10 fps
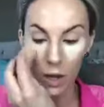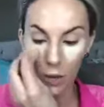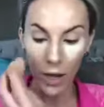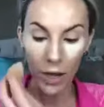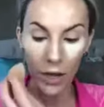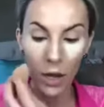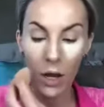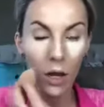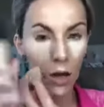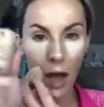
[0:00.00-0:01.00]
okay?
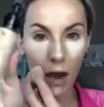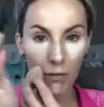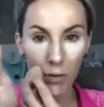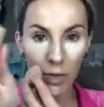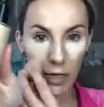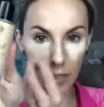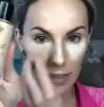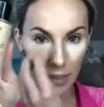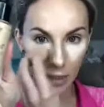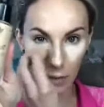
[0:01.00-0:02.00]
Everybody gets
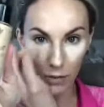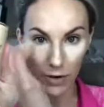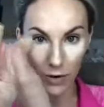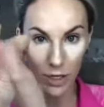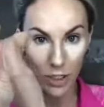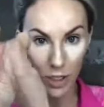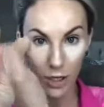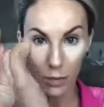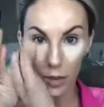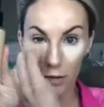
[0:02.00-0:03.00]
the liquid foundation in
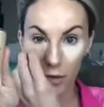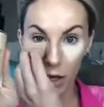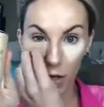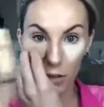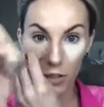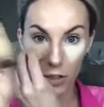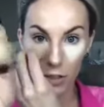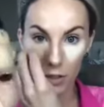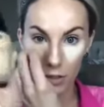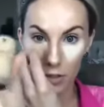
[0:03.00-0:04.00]
it. Whatever color is
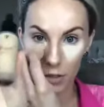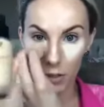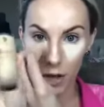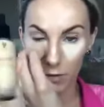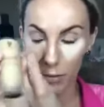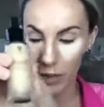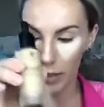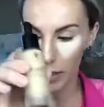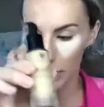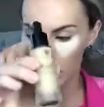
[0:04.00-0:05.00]
yours, everybody
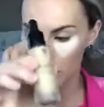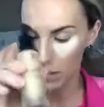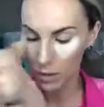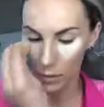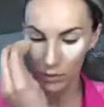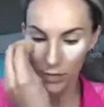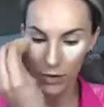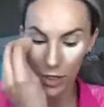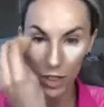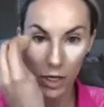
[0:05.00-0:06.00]
gets the liquid
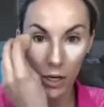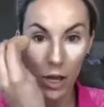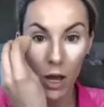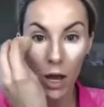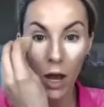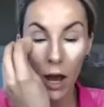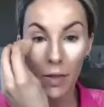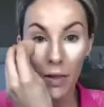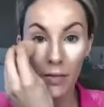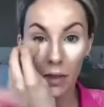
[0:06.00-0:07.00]
foundation.
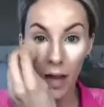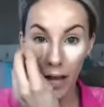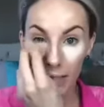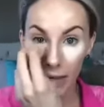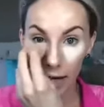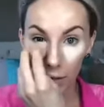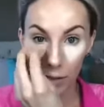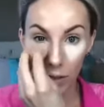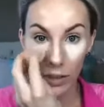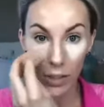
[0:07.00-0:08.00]
And then the last
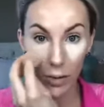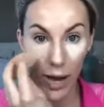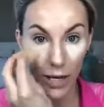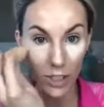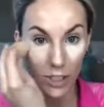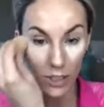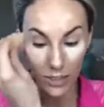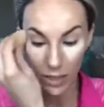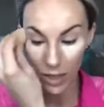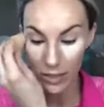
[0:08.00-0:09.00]
category that you actually get to
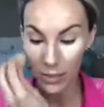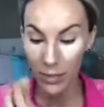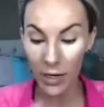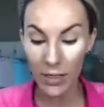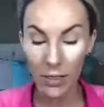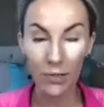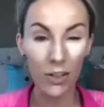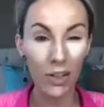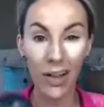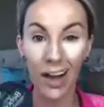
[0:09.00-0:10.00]
customize, if you're
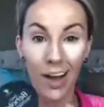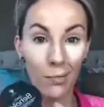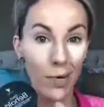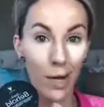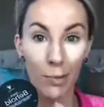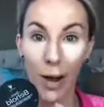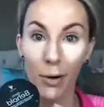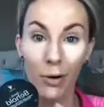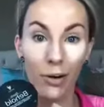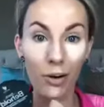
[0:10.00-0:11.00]
like, I'm not a
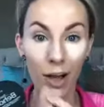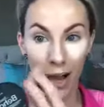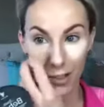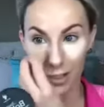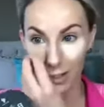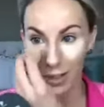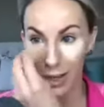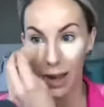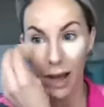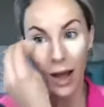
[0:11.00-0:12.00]
powder girl,
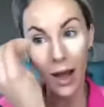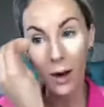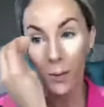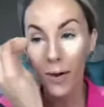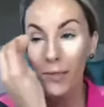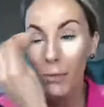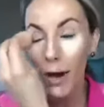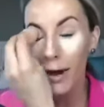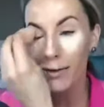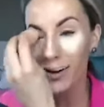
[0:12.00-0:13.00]
Ashley, I don't want the
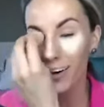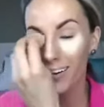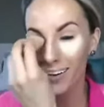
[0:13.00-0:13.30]
powder,